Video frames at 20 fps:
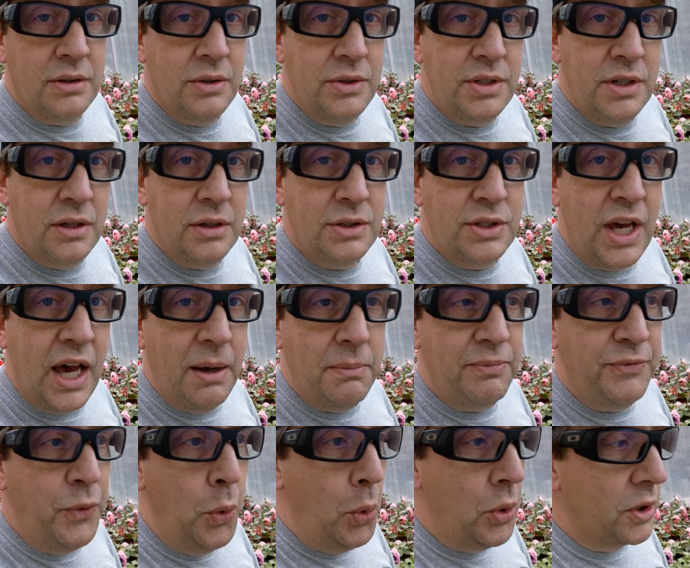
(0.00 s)
those are your
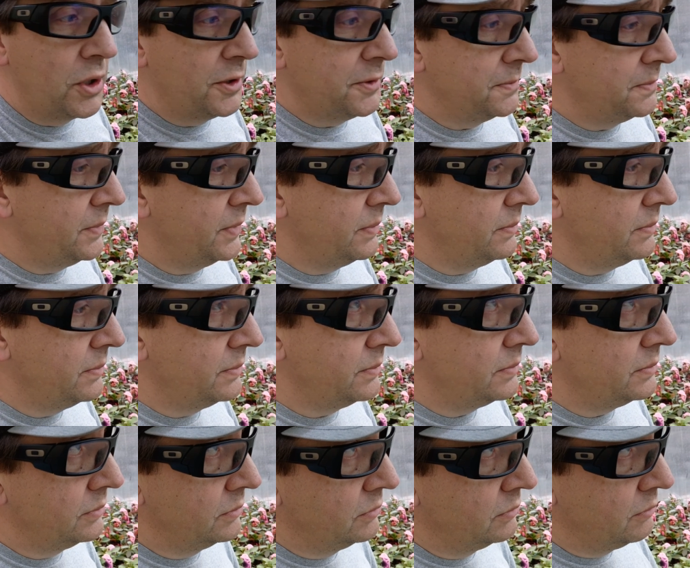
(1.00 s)
top four.
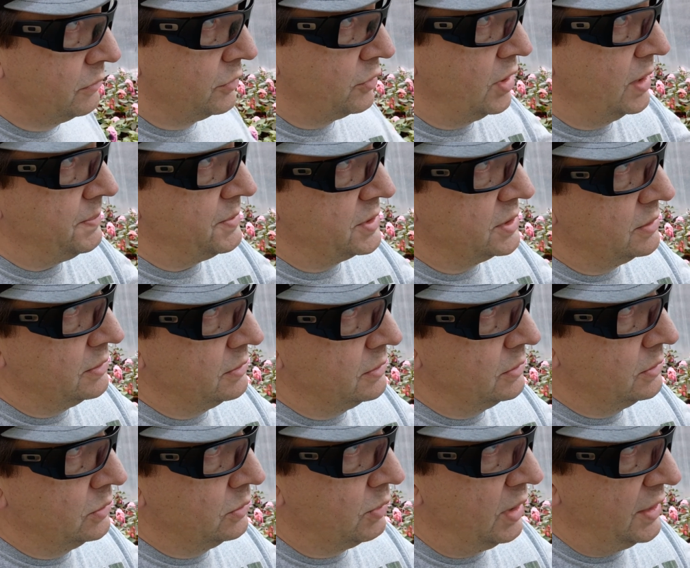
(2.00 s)
Thrips,
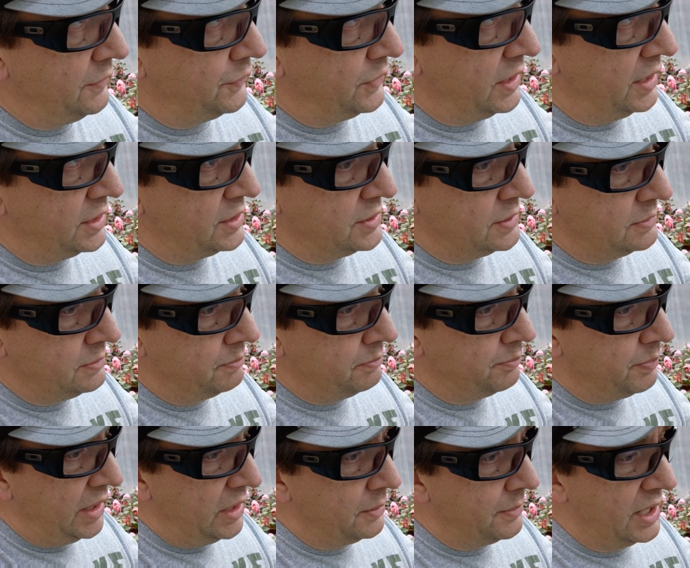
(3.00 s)
white flies,
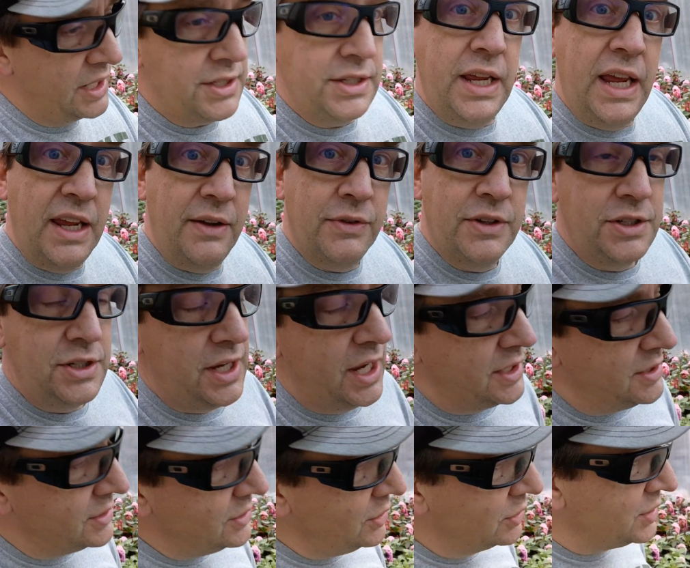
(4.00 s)
spider mites, aphids.
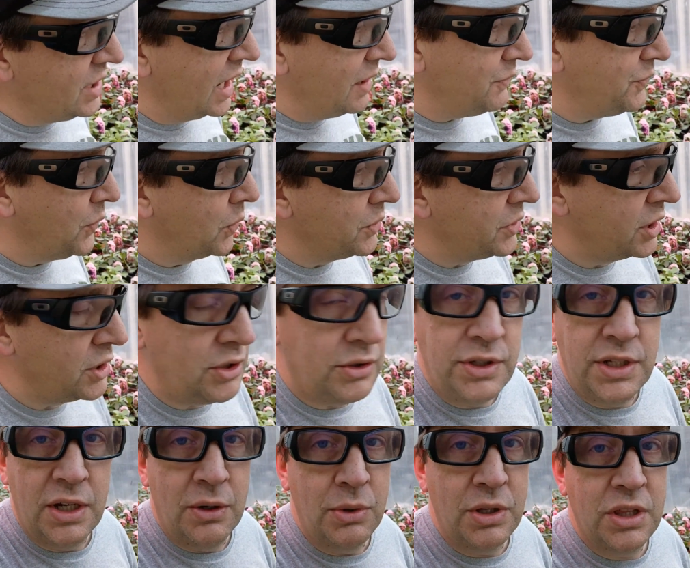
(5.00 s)
Yes, your top four that you'll
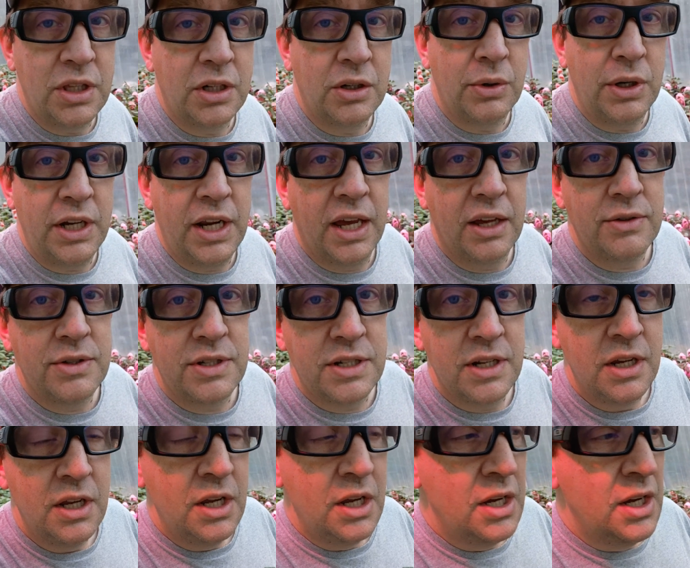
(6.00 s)
deal with in a
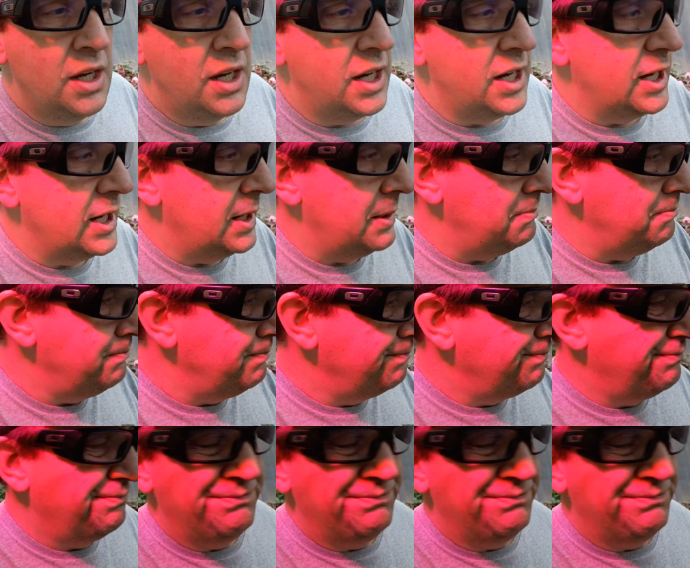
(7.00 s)
greenhouse. Um,